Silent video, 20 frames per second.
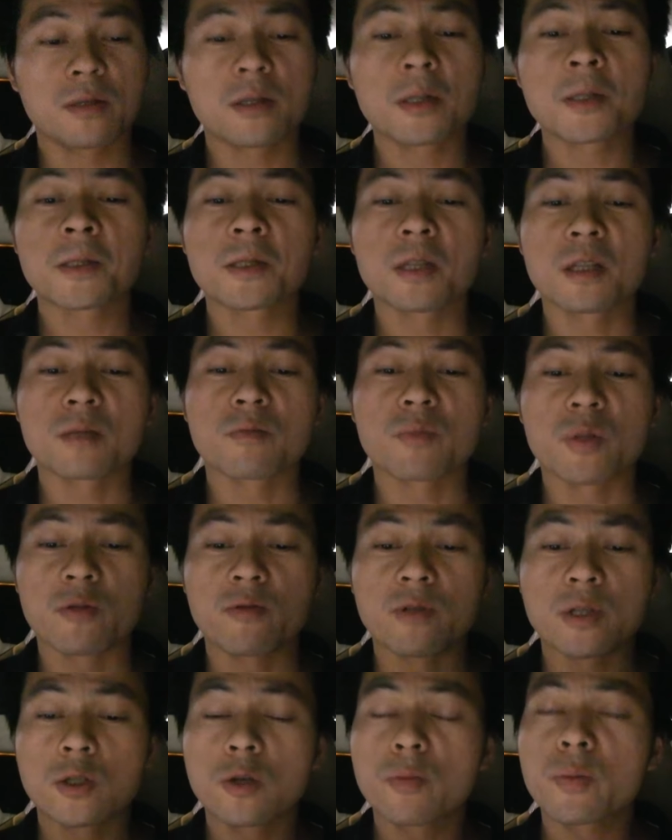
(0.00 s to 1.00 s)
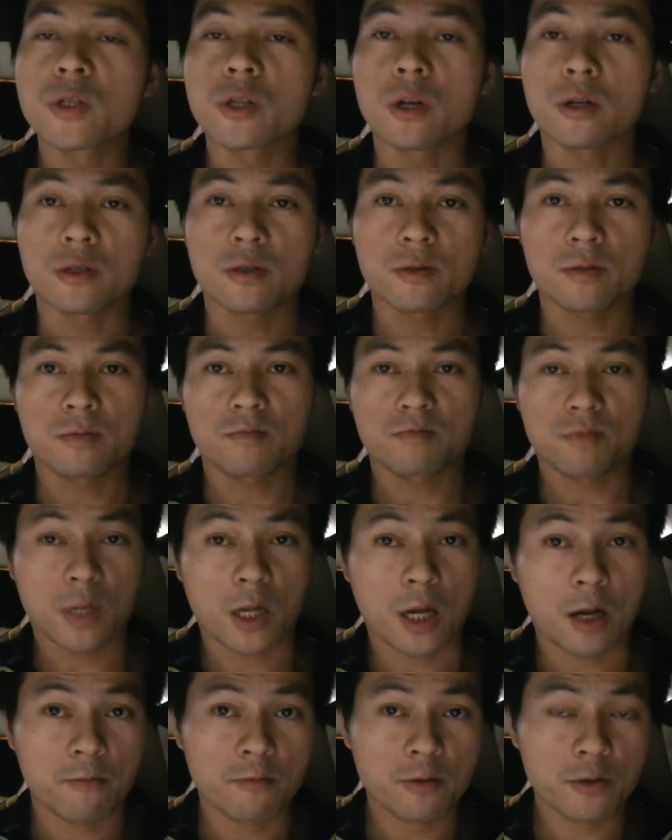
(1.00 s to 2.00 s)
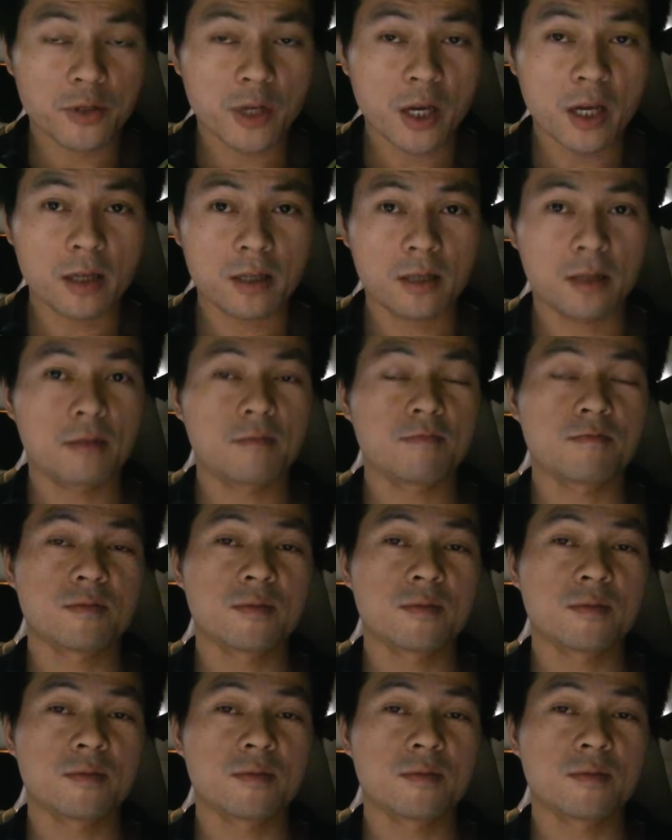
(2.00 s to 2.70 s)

distance between superchargers. I will take